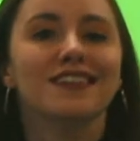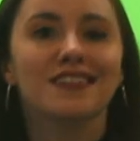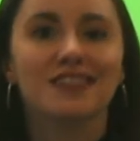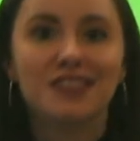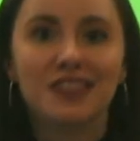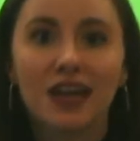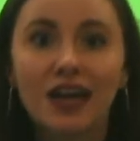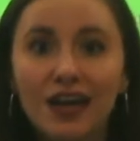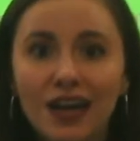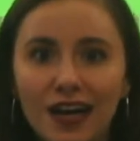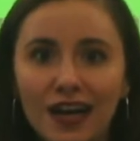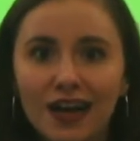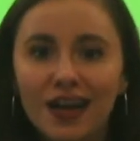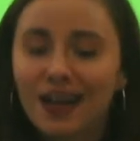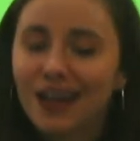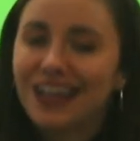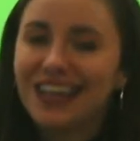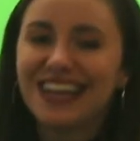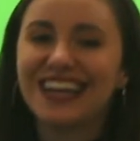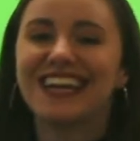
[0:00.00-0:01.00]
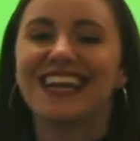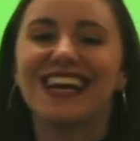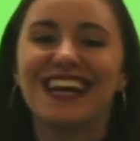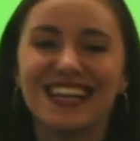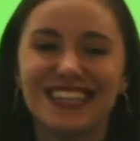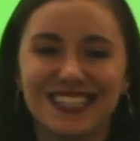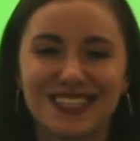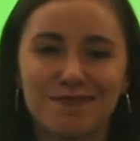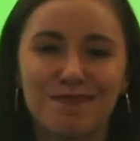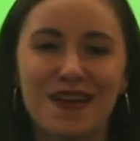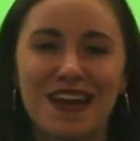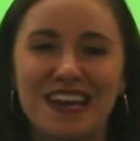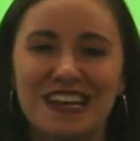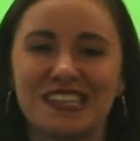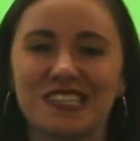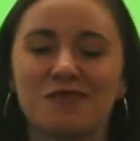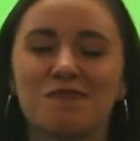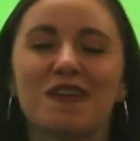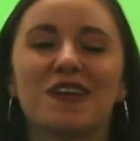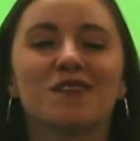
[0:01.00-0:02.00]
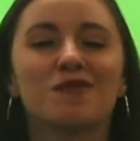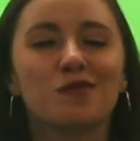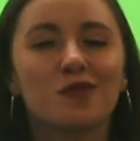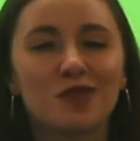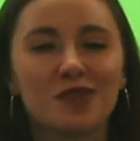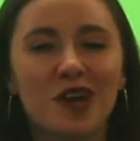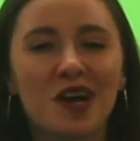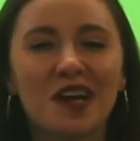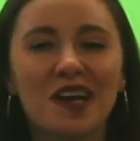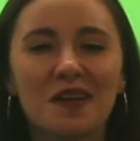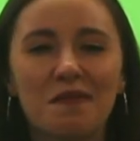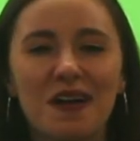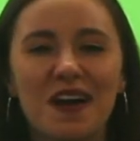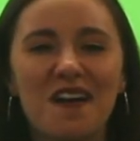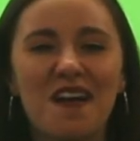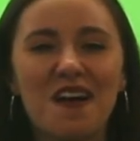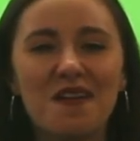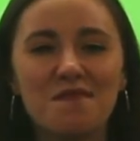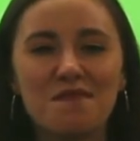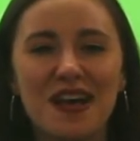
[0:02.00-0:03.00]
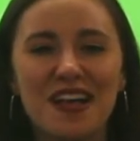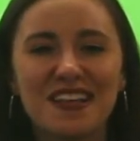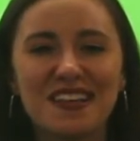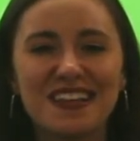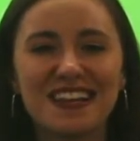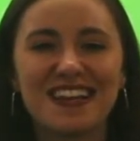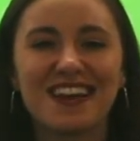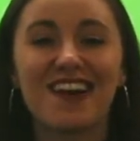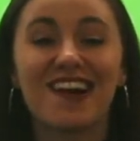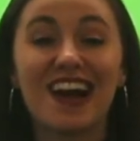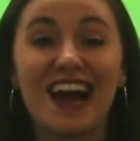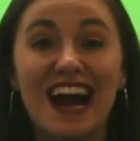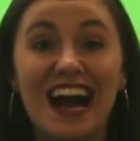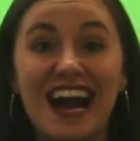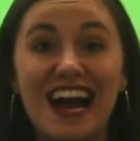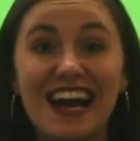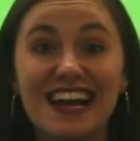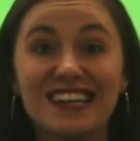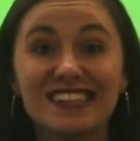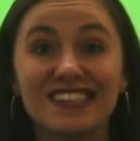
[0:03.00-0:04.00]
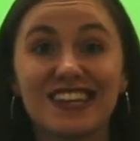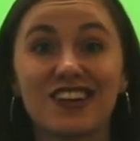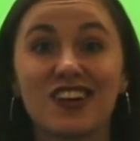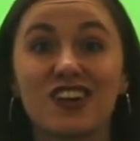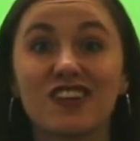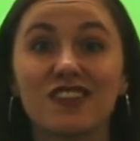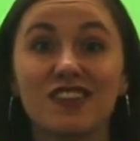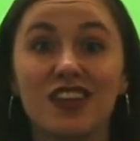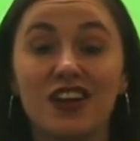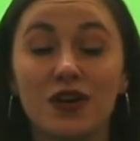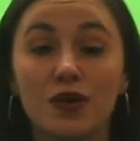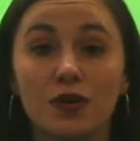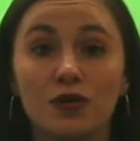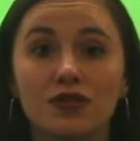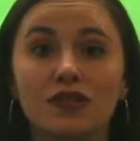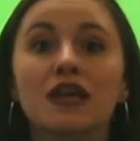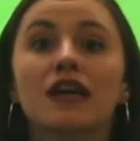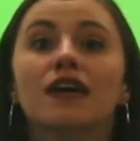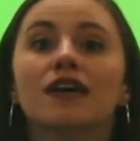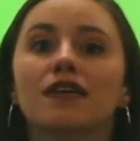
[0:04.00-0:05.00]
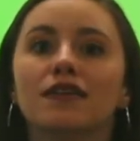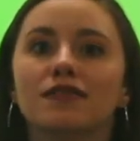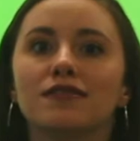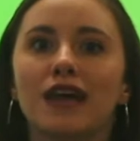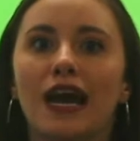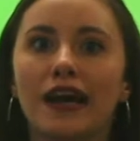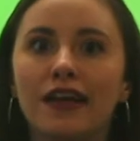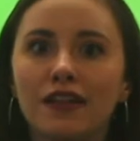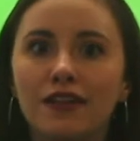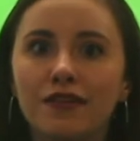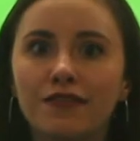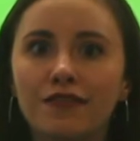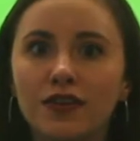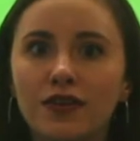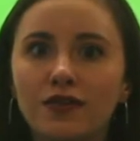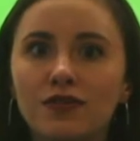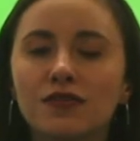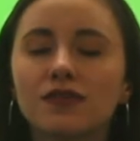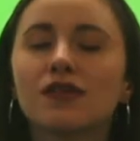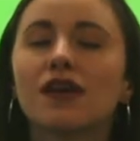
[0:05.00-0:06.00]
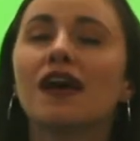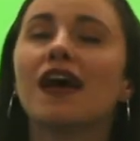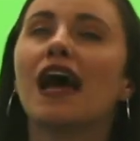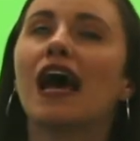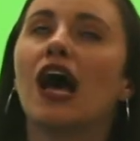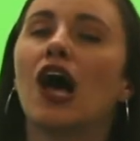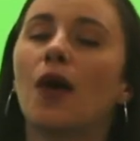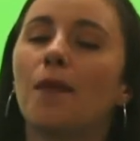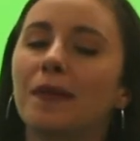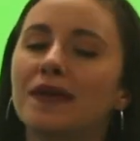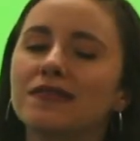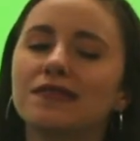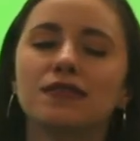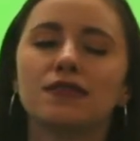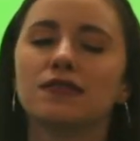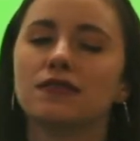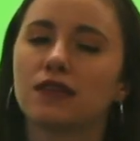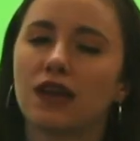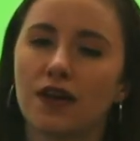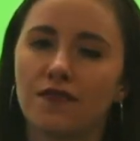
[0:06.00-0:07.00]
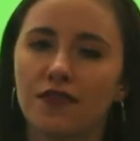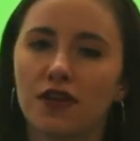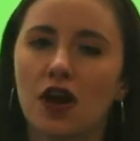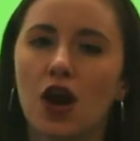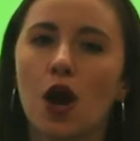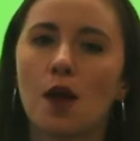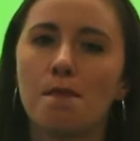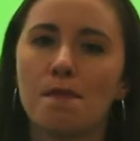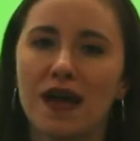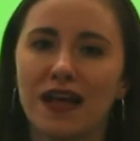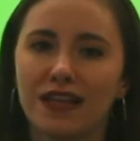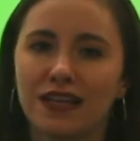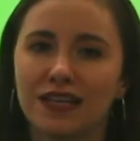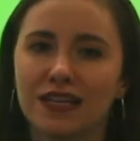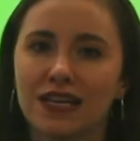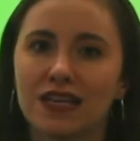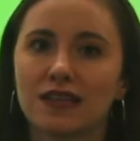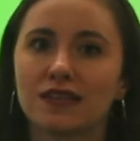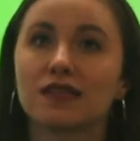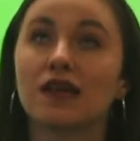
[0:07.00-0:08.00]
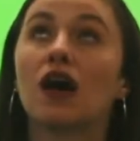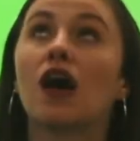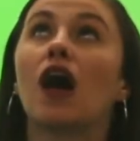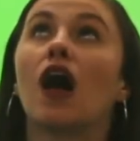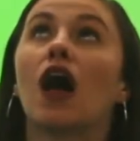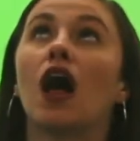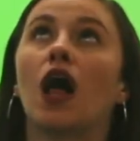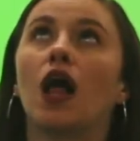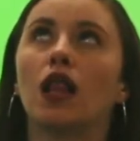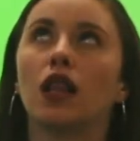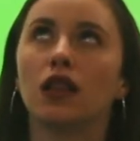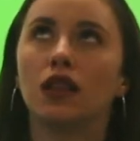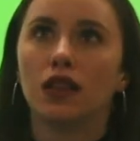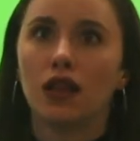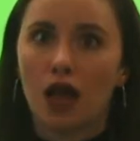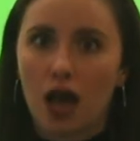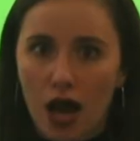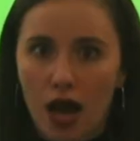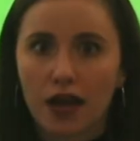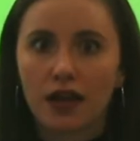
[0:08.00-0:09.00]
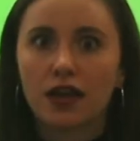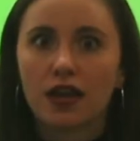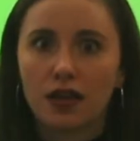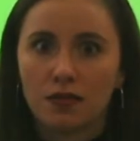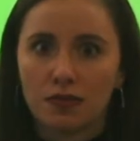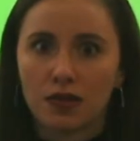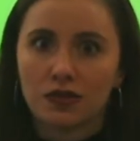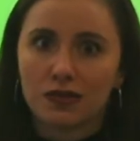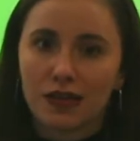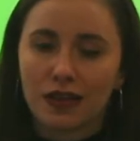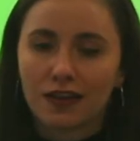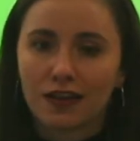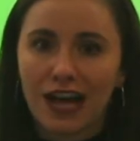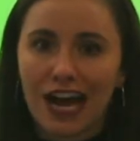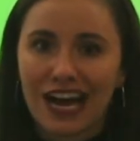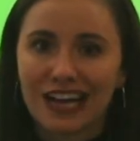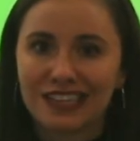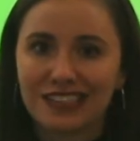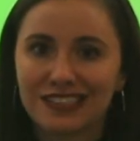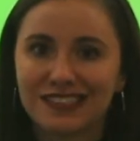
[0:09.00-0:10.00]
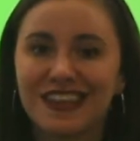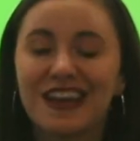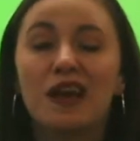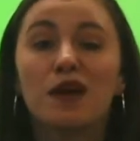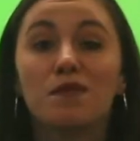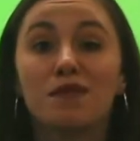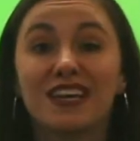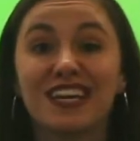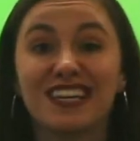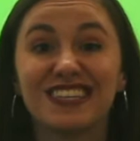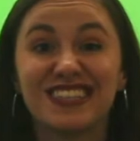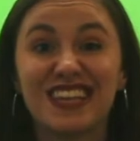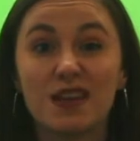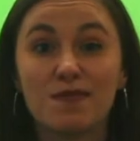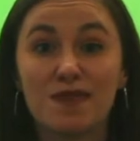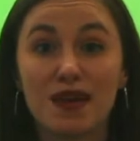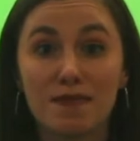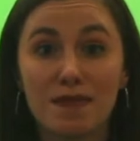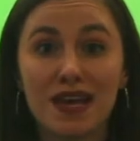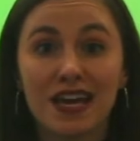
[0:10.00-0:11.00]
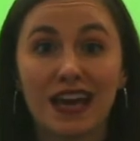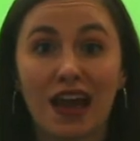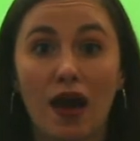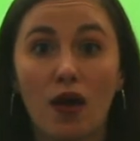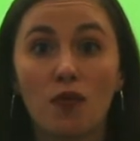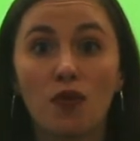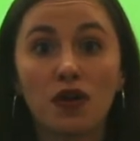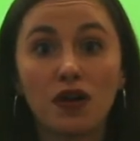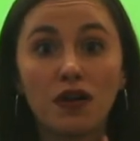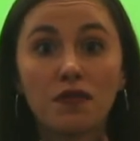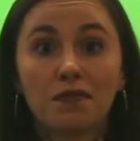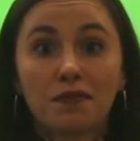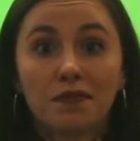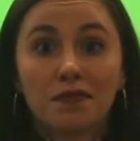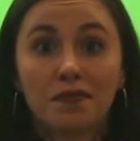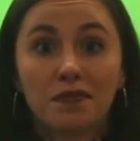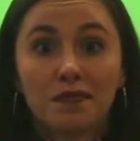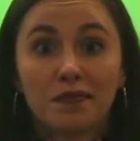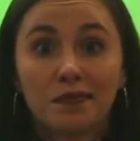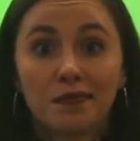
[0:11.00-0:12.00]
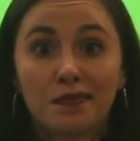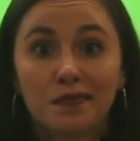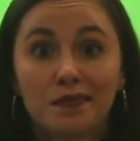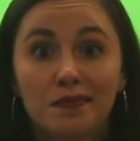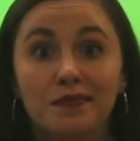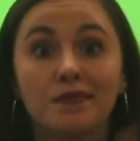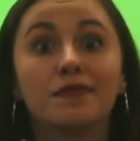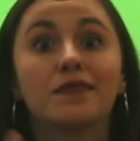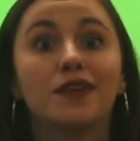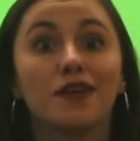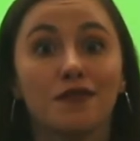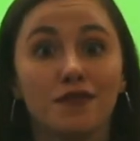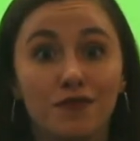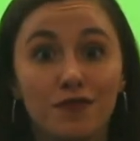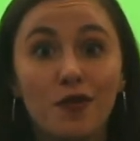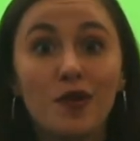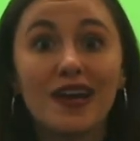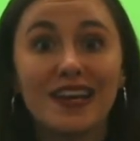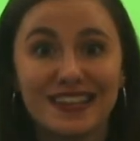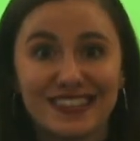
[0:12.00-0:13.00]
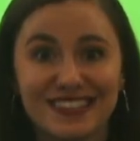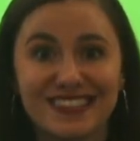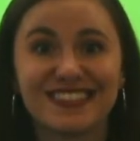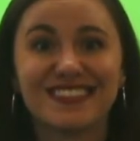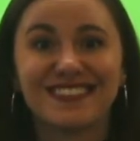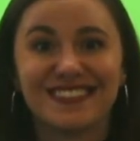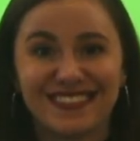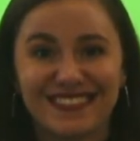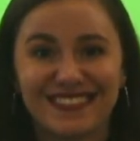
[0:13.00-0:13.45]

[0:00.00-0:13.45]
Duh, it is pitched because we were talking about our melody, our highs and our lows. Xylophones help us discover our melodies a lot in music class because they mimic our voice.